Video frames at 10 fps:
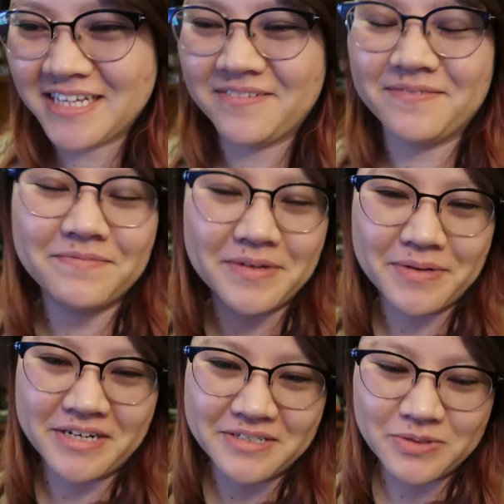Then my
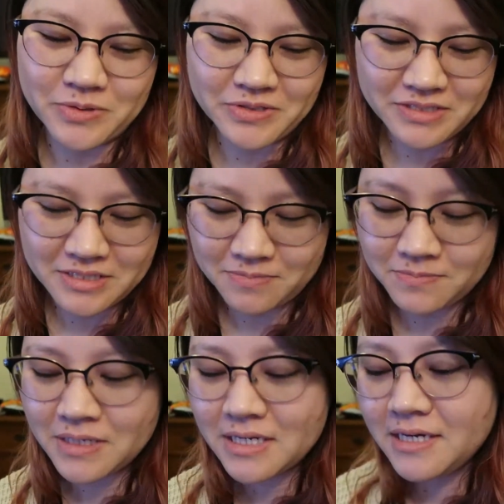parents ordered
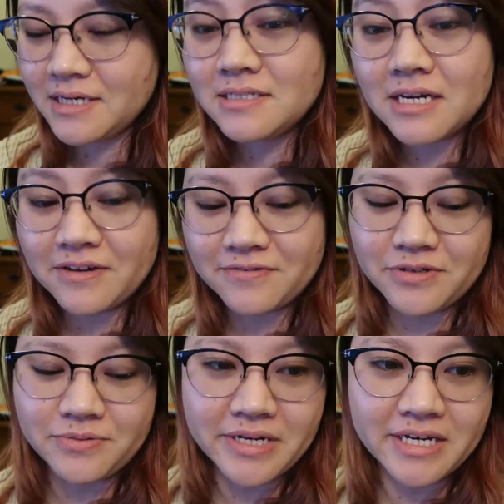some Thai
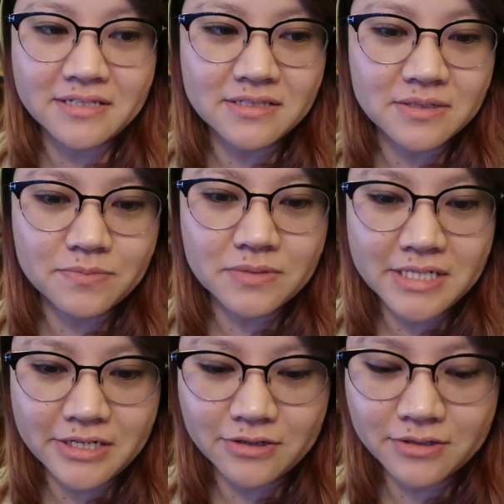food and we had some
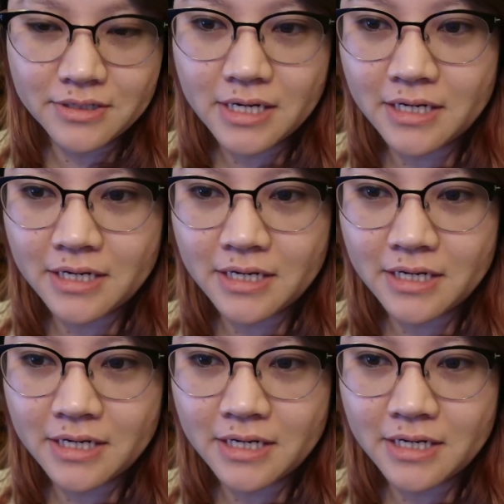dinner.